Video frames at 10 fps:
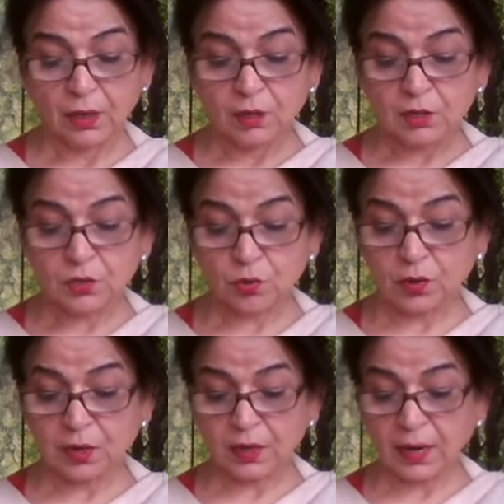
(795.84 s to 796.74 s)

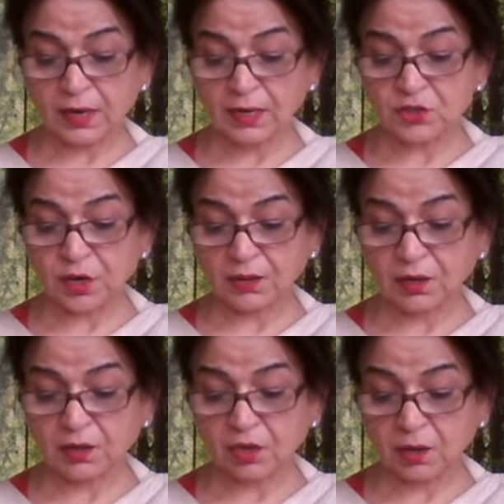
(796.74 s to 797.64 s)
Sword in hand,
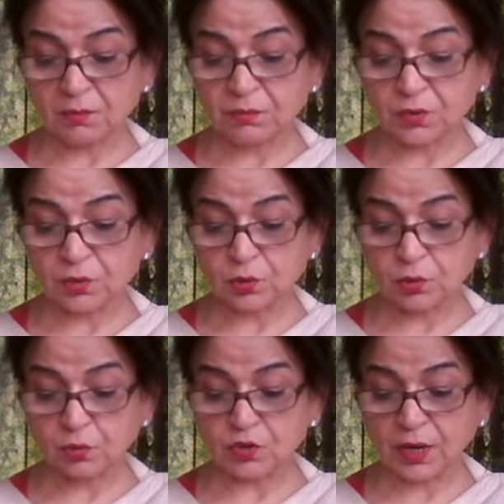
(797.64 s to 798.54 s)
Jayadrath
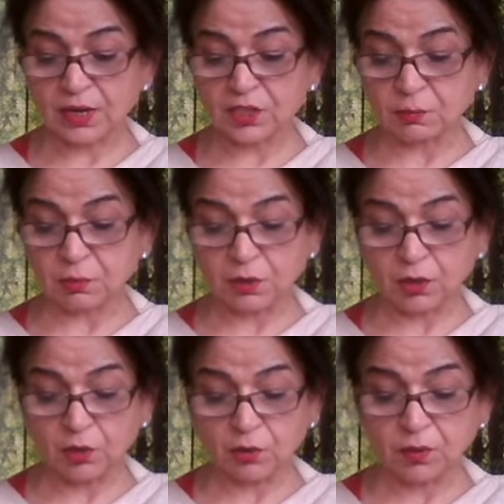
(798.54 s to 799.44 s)
comes to challenge
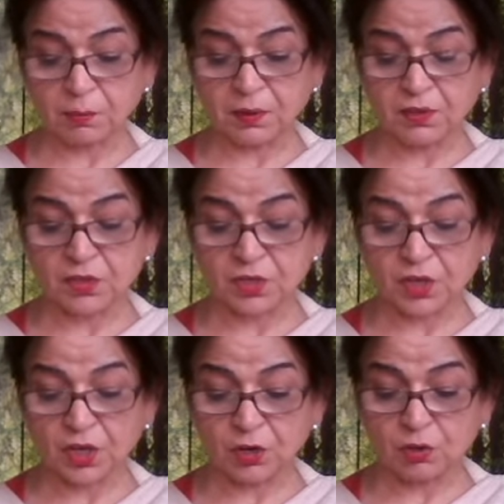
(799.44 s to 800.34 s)
Abhimanyu. The prince
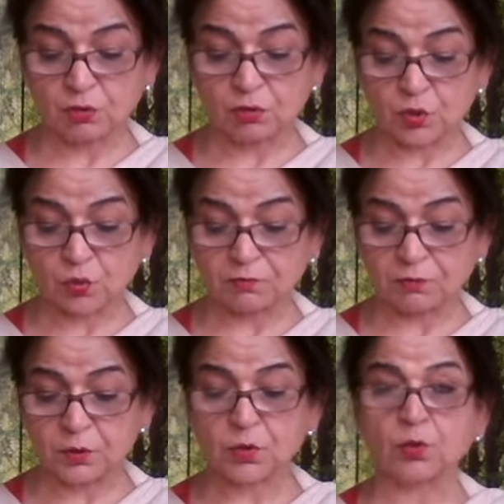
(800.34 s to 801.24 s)
is eager to show
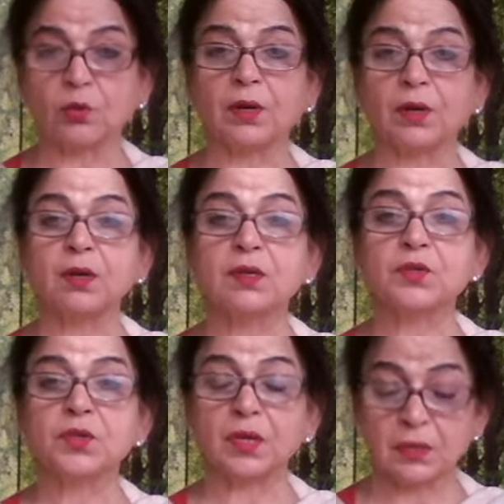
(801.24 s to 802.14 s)
off his sword
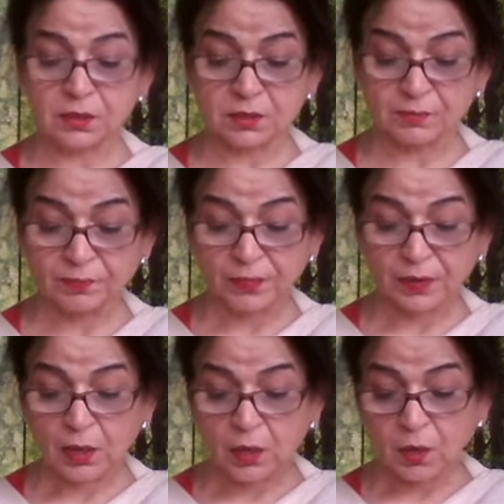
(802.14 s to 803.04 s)
skills
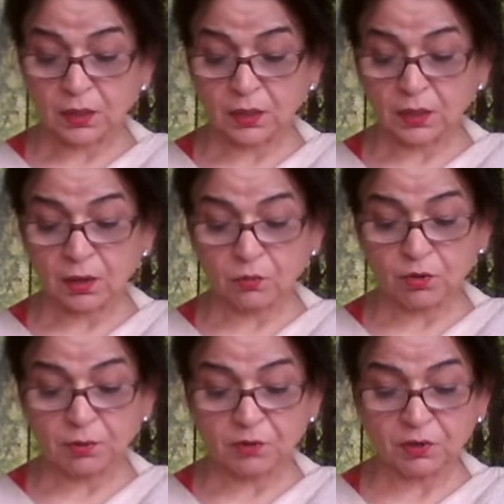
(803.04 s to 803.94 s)
on the
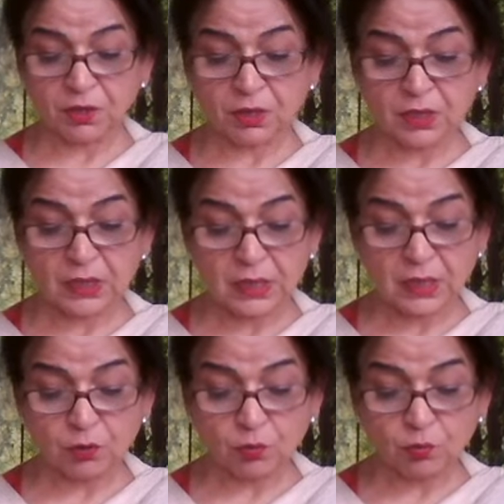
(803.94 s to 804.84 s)
ground between
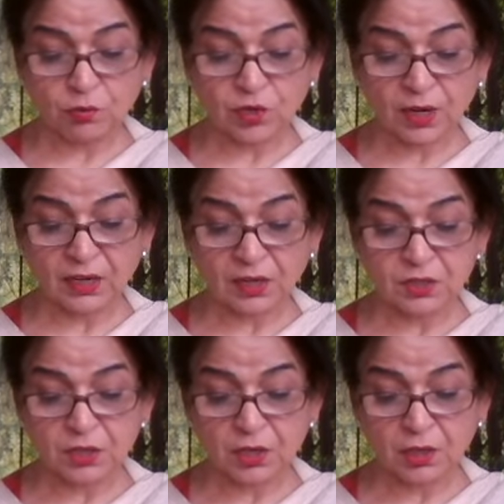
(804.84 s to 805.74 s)
their two
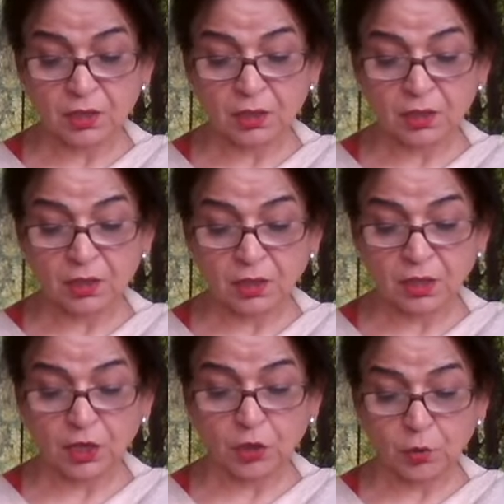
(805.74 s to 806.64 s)
chariots.
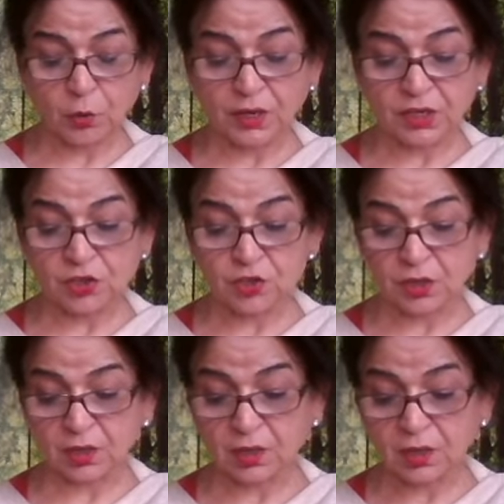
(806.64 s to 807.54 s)
They hew at each
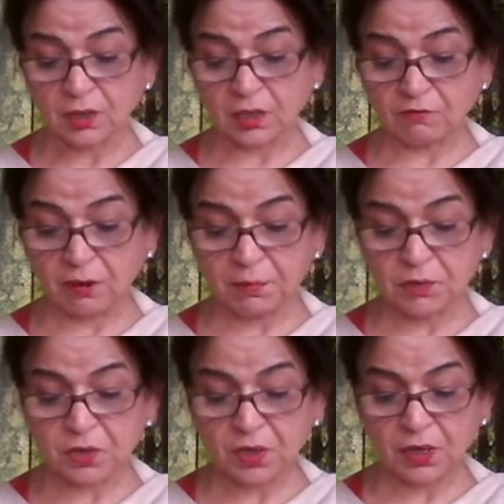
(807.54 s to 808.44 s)
other, their
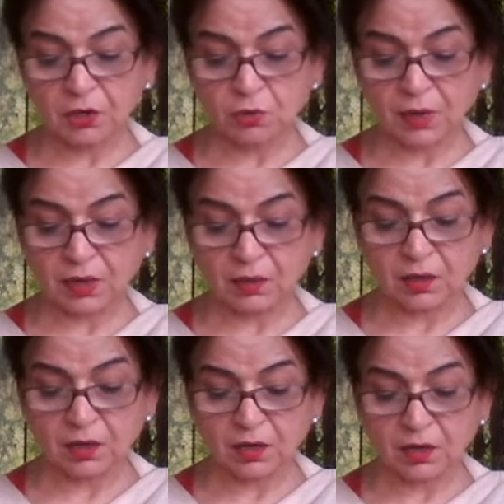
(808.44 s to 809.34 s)
weapons ringing
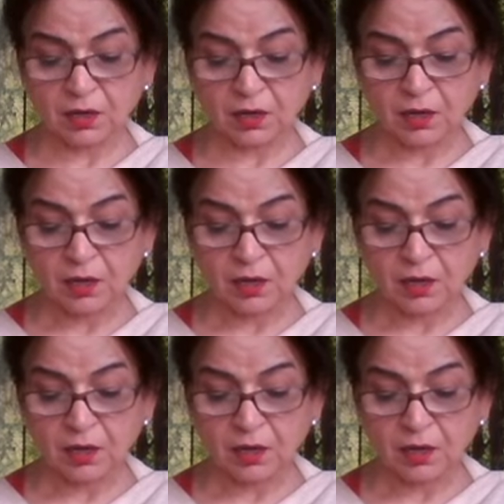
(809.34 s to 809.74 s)
together in an